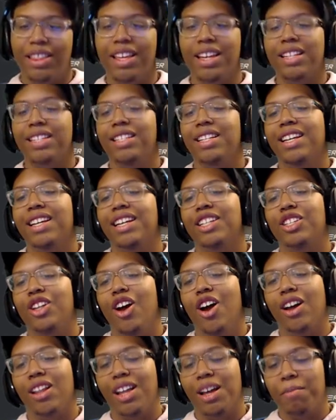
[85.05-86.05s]
this hey, nigga
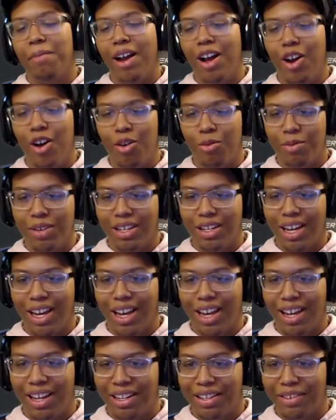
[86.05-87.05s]
talking to my homie. I'm dad.
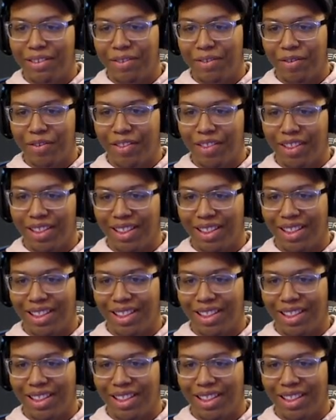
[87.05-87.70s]
doing good today, sir.